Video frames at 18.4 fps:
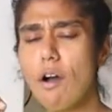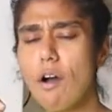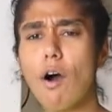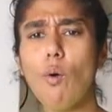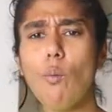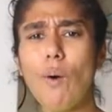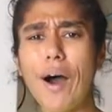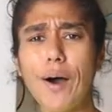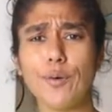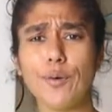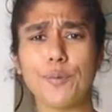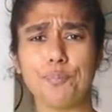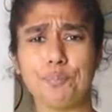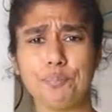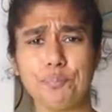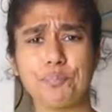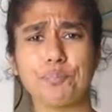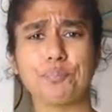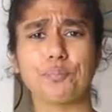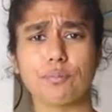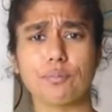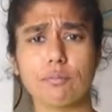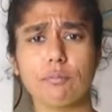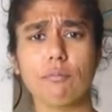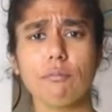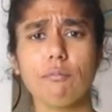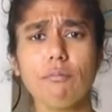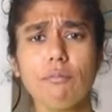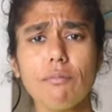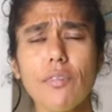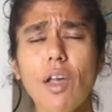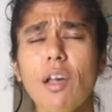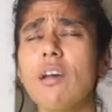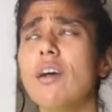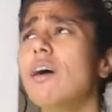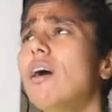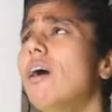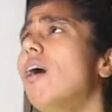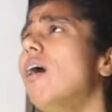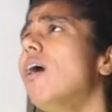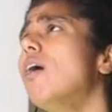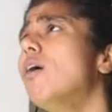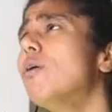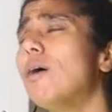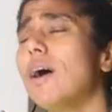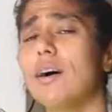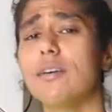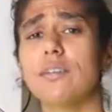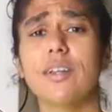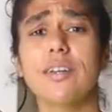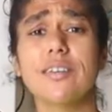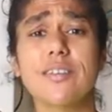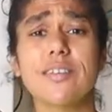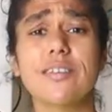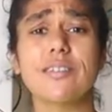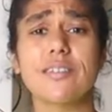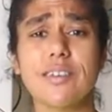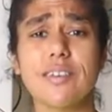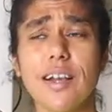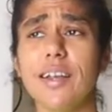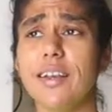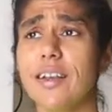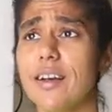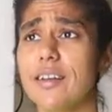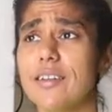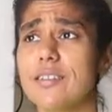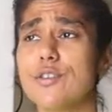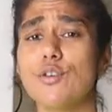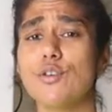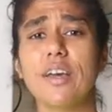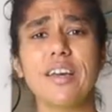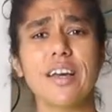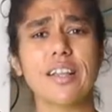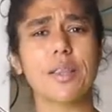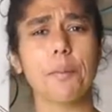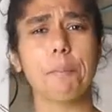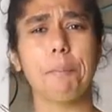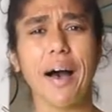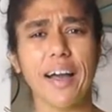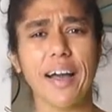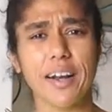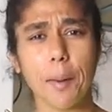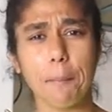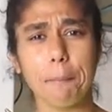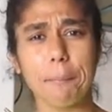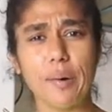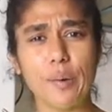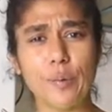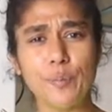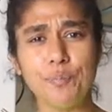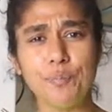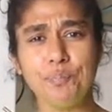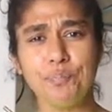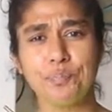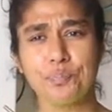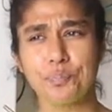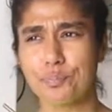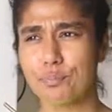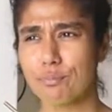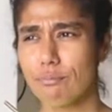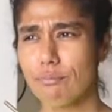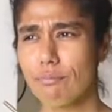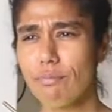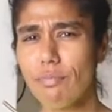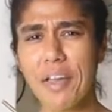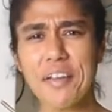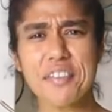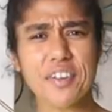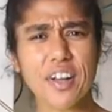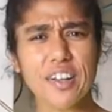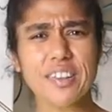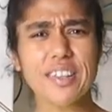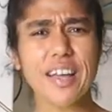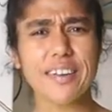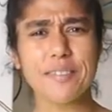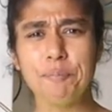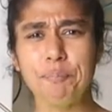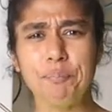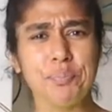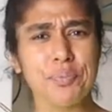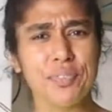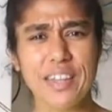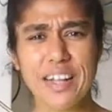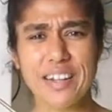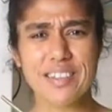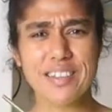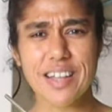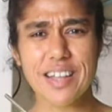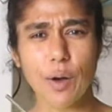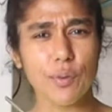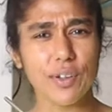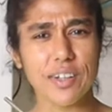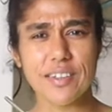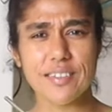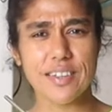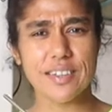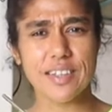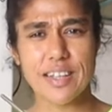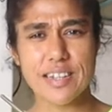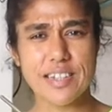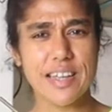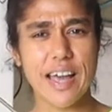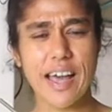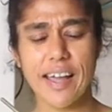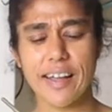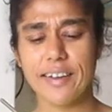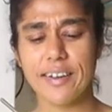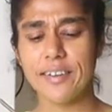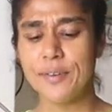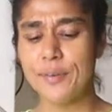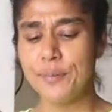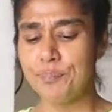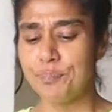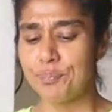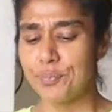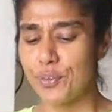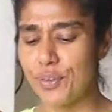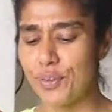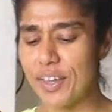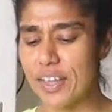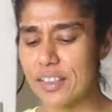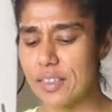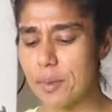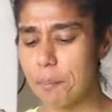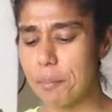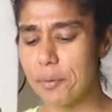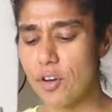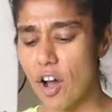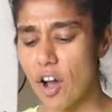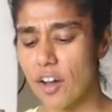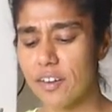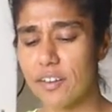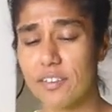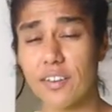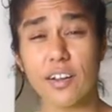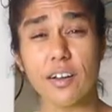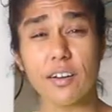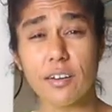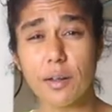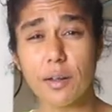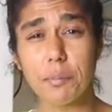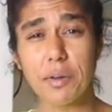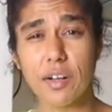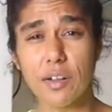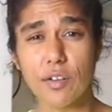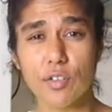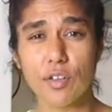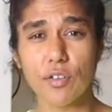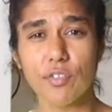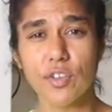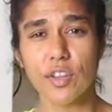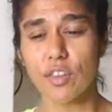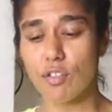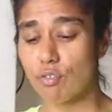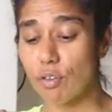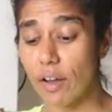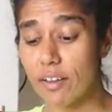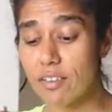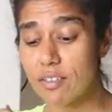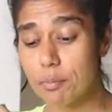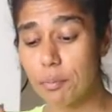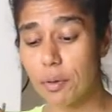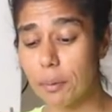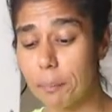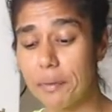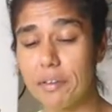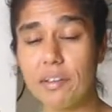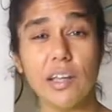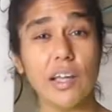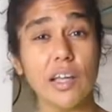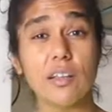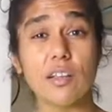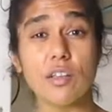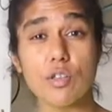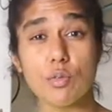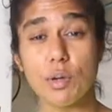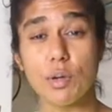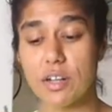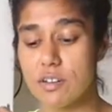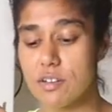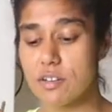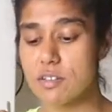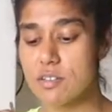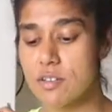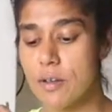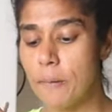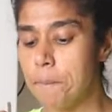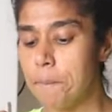Oh wow. Oh wow, this is really nice. You can get the pineapple. It's got that sourness and the tang. You can get the banana, the creaminess of it, the rice milk bringing in the sweetness.